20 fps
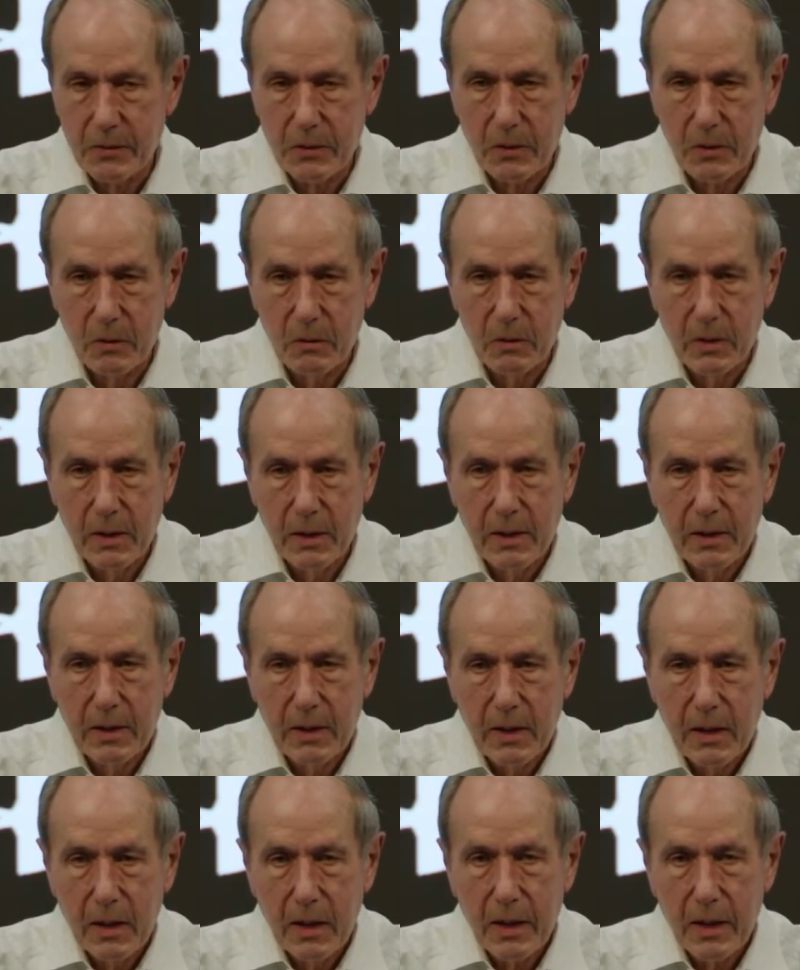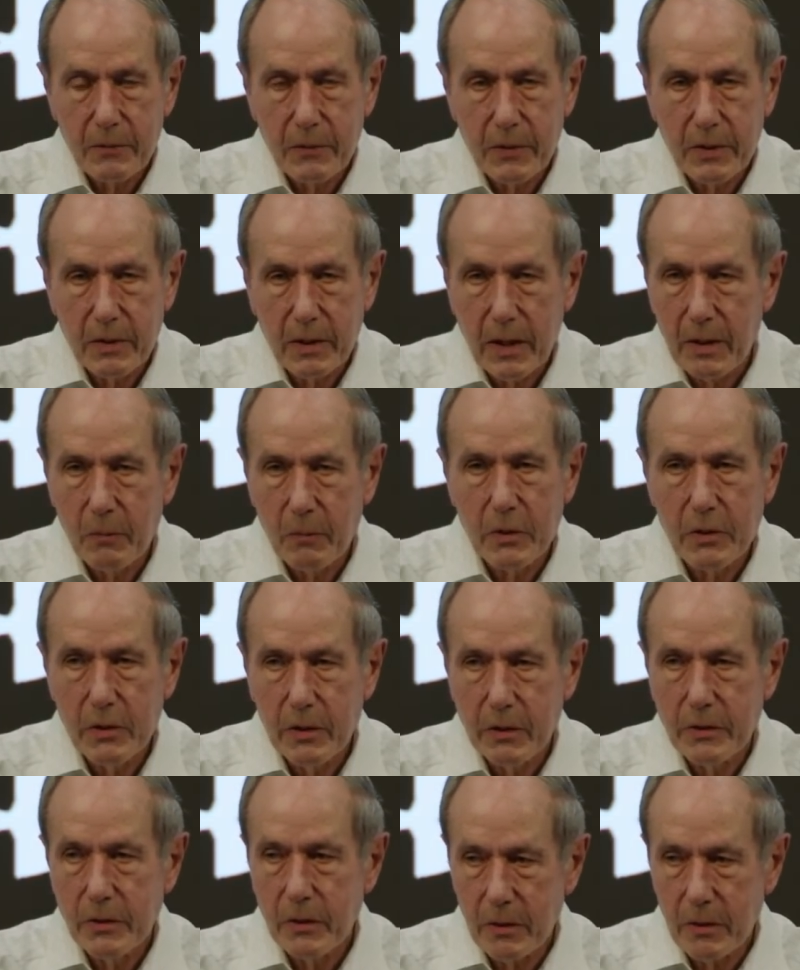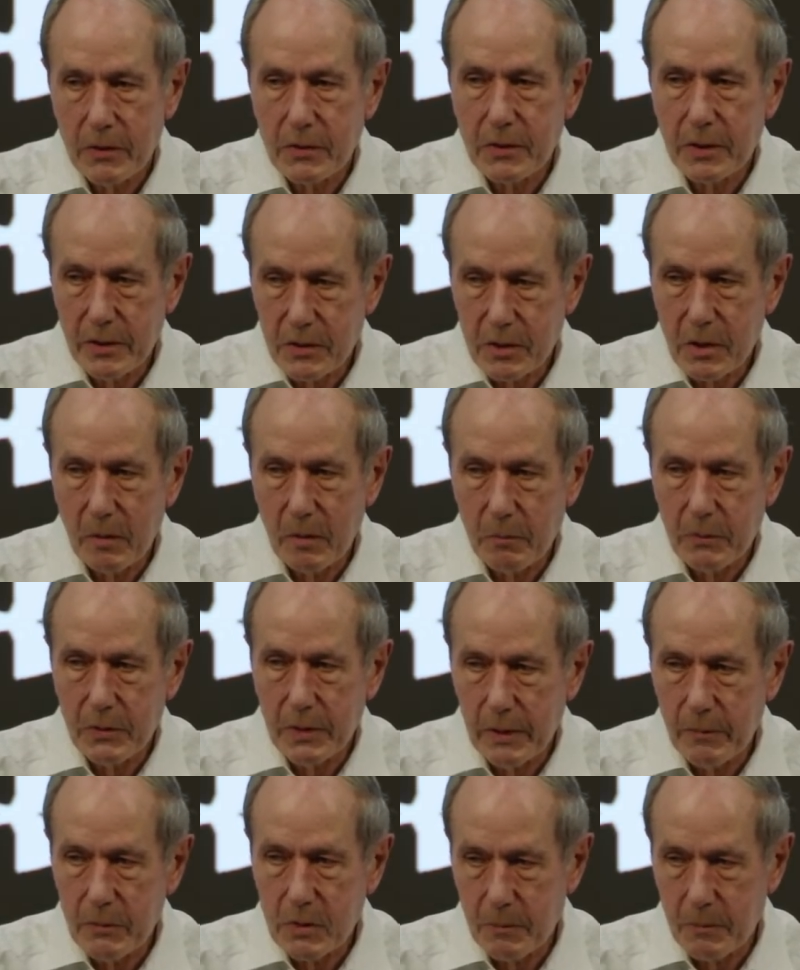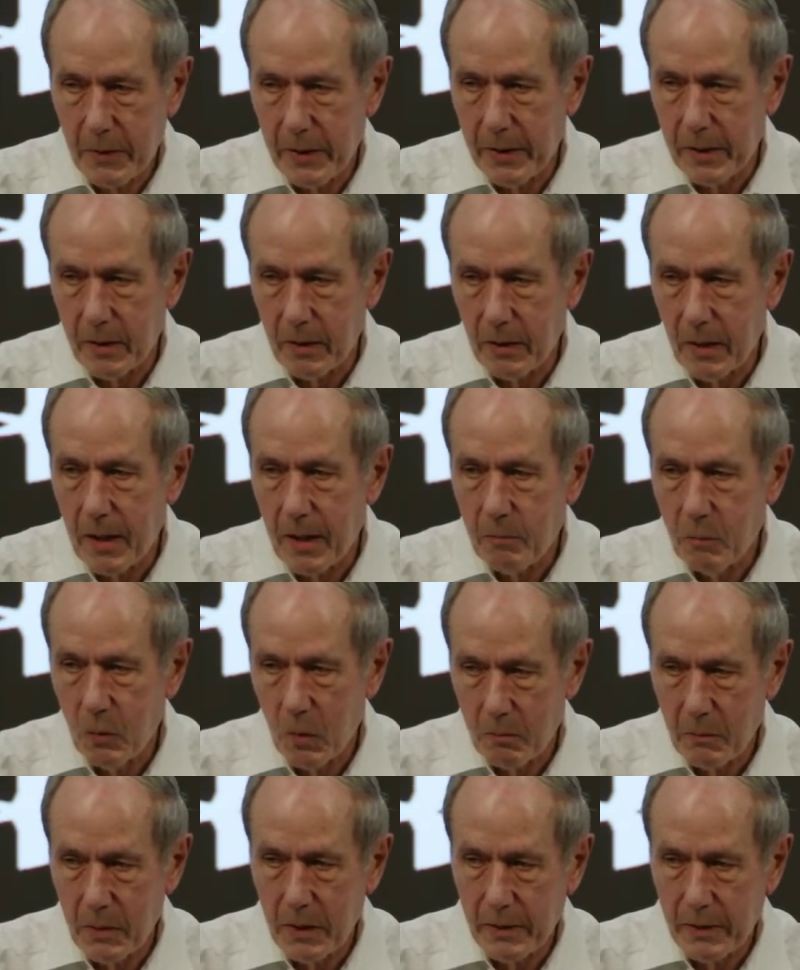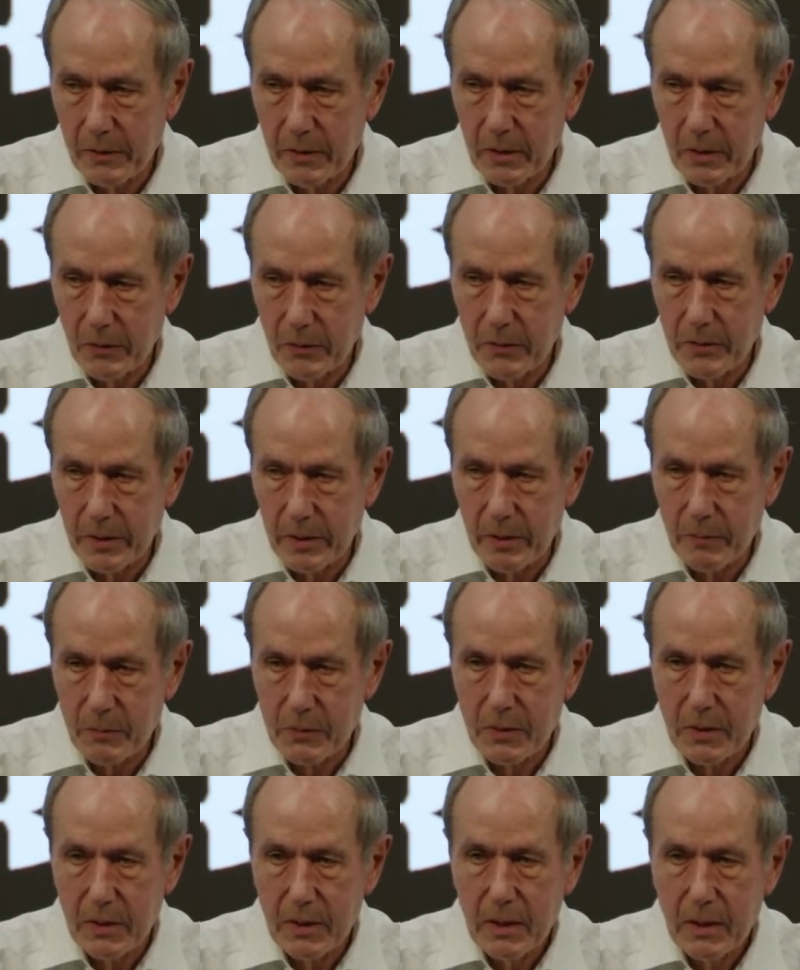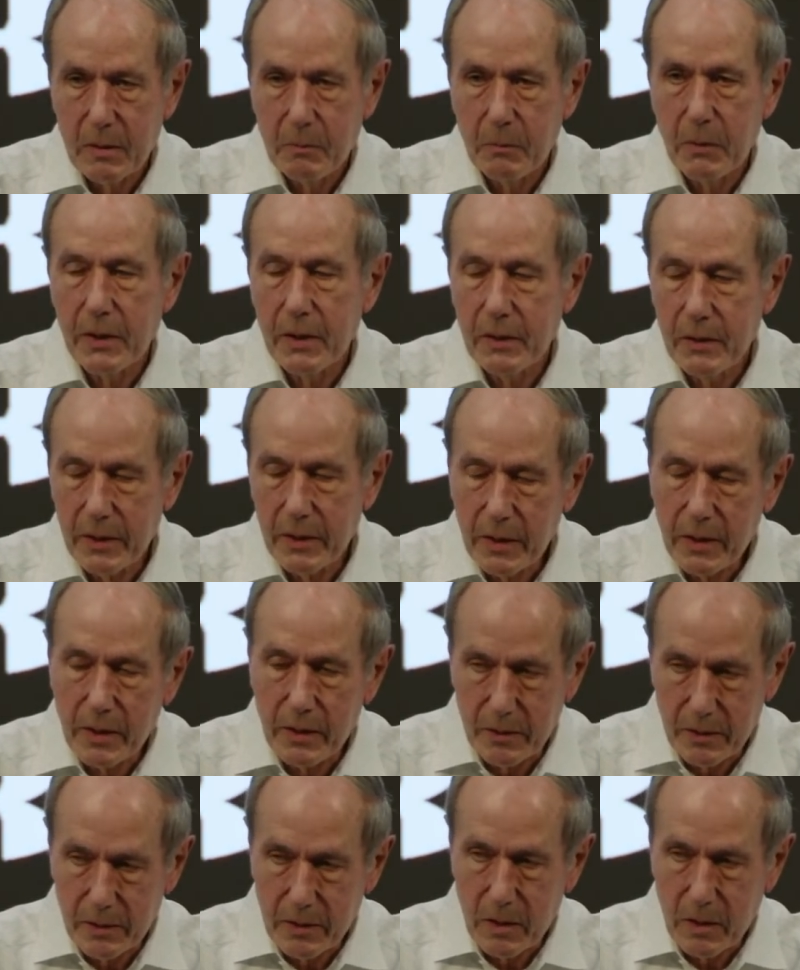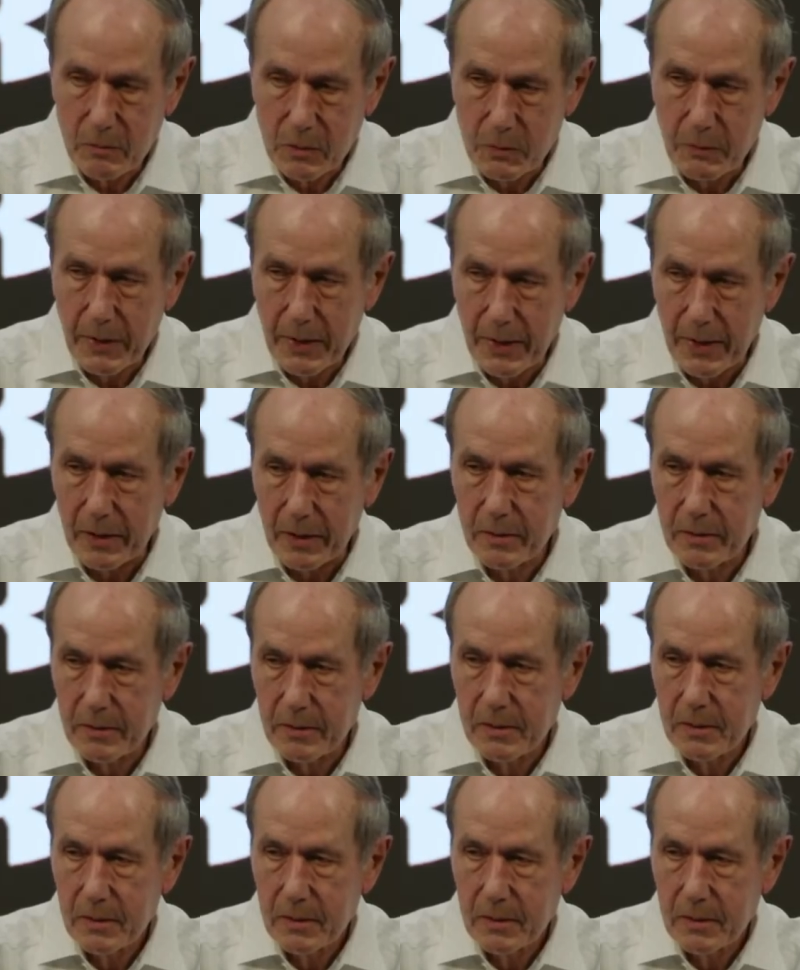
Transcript: So I think every year you're going to see some teams spending a lot more money than other teams, but in the end it comes back